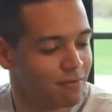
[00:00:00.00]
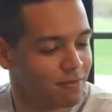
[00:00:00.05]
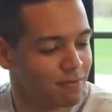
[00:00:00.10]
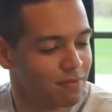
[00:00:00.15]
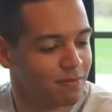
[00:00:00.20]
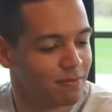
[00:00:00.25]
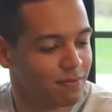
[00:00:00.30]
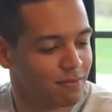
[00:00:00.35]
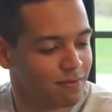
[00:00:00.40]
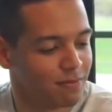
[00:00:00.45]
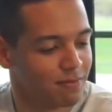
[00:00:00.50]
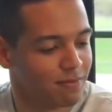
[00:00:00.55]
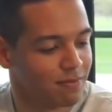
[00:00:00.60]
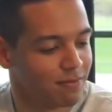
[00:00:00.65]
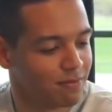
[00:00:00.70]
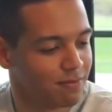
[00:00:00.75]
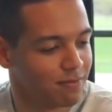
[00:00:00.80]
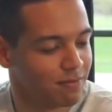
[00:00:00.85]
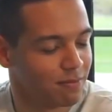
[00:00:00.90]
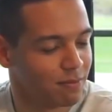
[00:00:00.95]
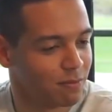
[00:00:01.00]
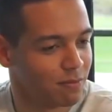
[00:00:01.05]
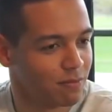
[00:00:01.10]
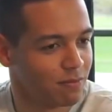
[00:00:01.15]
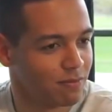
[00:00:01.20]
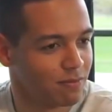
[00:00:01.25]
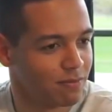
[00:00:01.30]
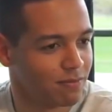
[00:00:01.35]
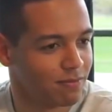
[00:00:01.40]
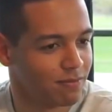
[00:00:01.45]

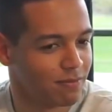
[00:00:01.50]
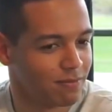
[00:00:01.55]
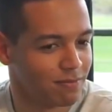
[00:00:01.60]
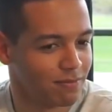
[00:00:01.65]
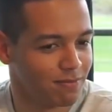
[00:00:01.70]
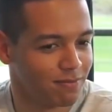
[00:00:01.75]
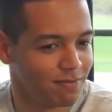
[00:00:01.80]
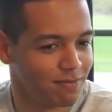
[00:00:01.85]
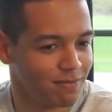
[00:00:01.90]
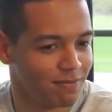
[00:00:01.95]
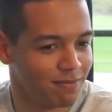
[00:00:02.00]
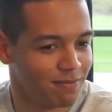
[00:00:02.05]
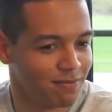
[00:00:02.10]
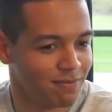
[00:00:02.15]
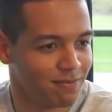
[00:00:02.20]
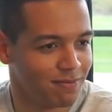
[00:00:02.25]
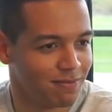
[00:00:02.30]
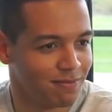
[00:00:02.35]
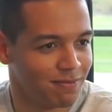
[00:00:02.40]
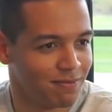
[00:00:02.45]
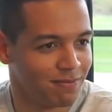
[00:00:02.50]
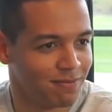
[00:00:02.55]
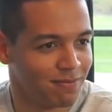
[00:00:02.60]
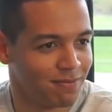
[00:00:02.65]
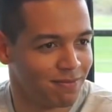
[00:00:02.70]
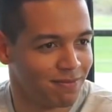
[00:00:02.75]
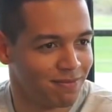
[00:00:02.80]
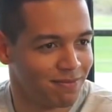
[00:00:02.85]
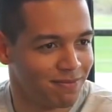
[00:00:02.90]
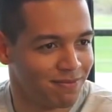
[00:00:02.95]

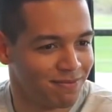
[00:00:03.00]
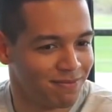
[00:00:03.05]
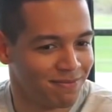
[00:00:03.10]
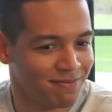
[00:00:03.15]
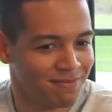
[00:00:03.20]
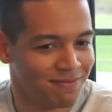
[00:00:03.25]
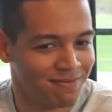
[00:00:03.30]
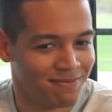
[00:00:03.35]
[no speech]